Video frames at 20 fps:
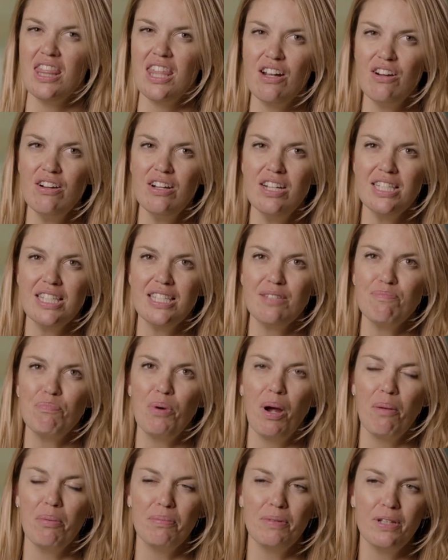there is
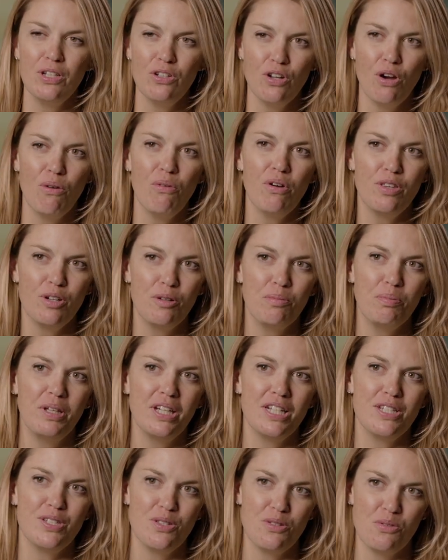probably no other
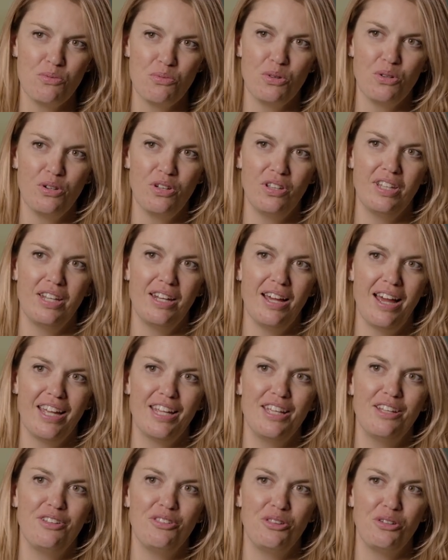place in the world that
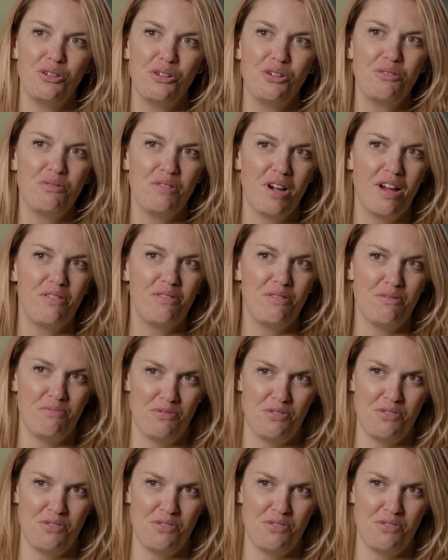I can look around the